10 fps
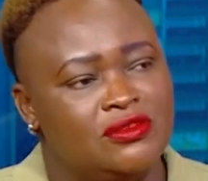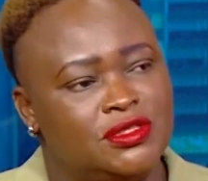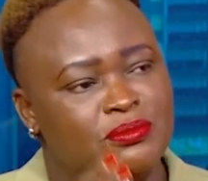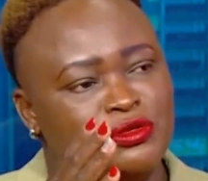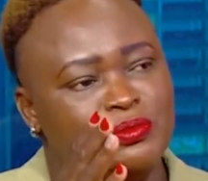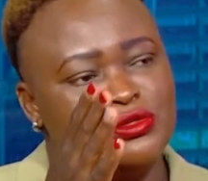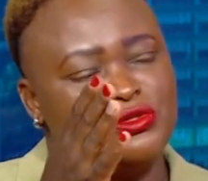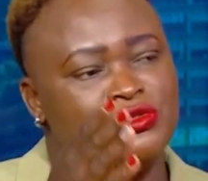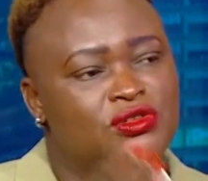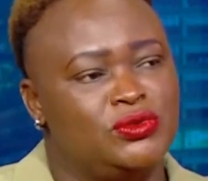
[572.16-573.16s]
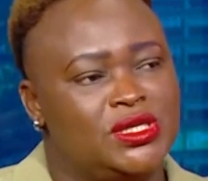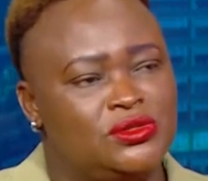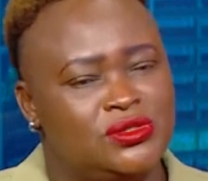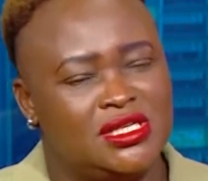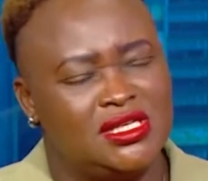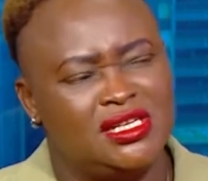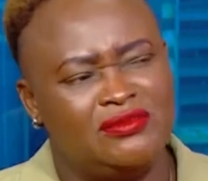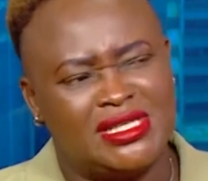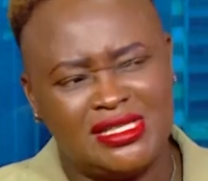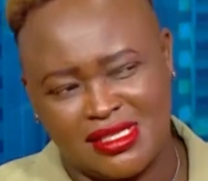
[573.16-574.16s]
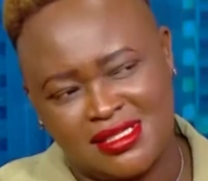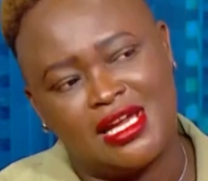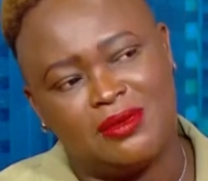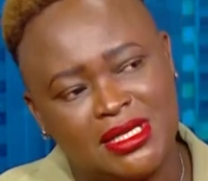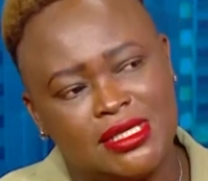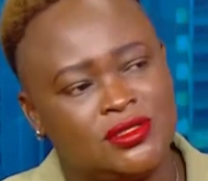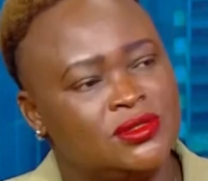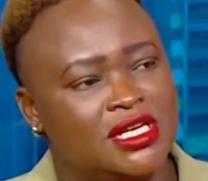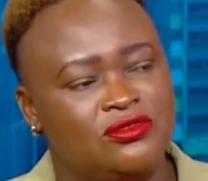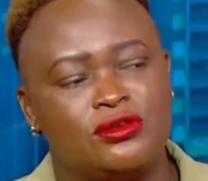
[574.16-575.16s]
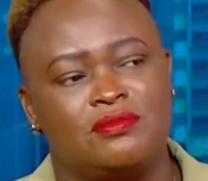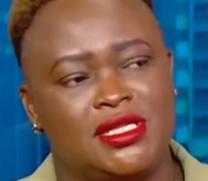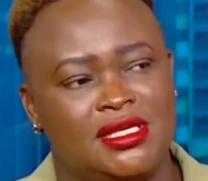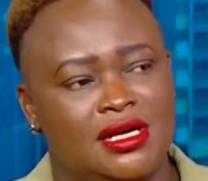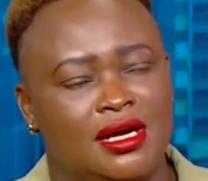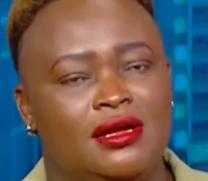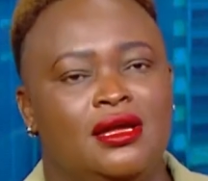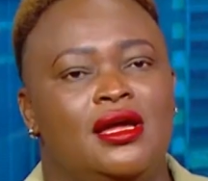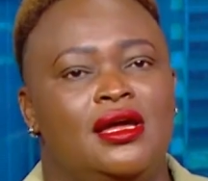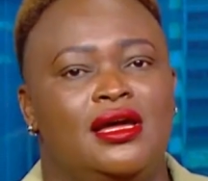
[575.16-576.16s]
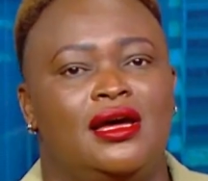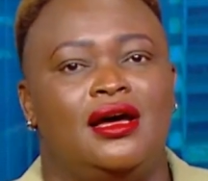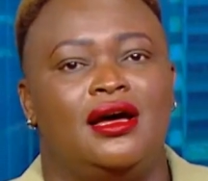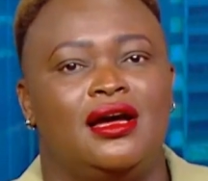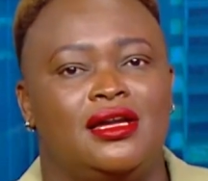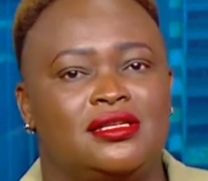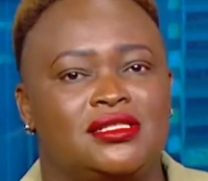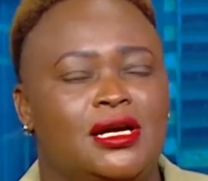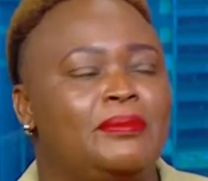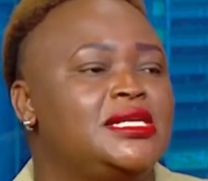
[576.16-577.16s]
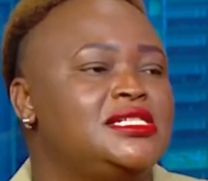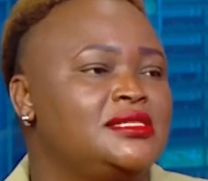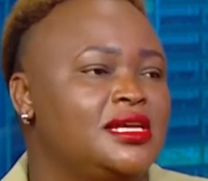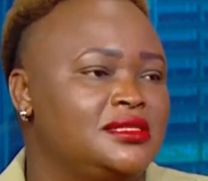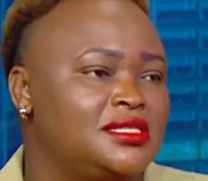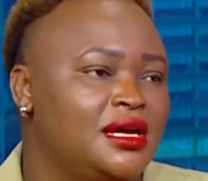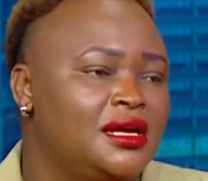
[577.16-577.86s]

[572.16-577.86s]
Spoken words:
After Blue Post on your way to Nyeri. In fact, it is 10 minutes drive from Thika at Kabati Center.